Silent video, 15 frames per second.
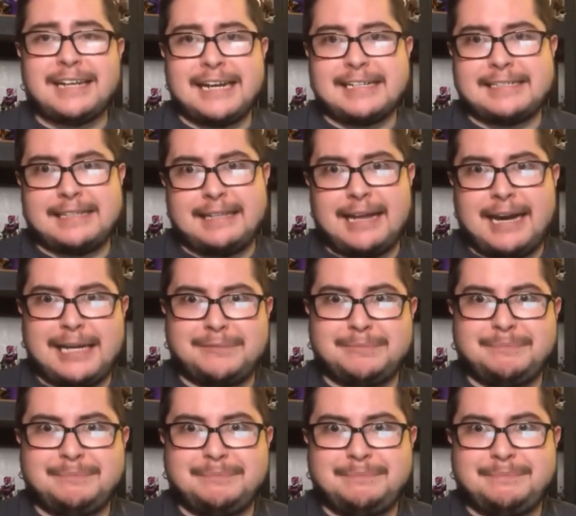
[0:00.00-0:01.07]
Legacy line.
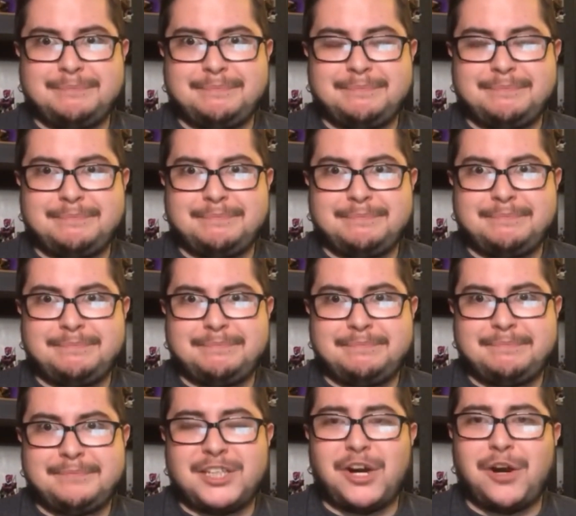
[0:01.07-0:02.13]

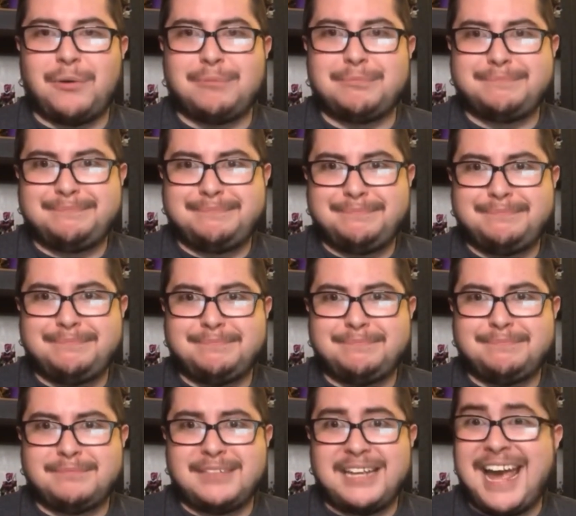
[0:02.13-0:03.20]
So,
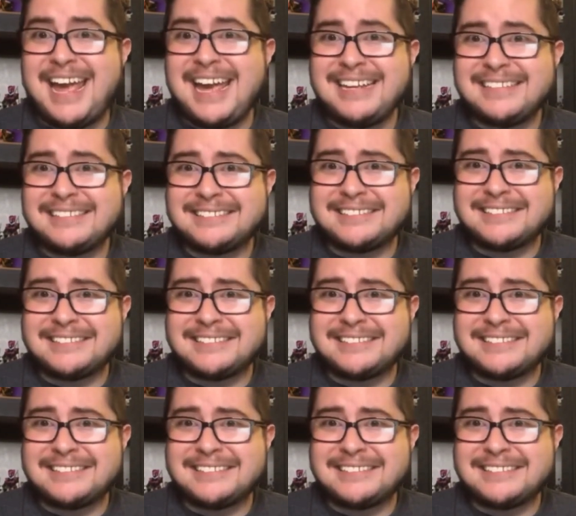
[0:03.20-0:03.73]
yay.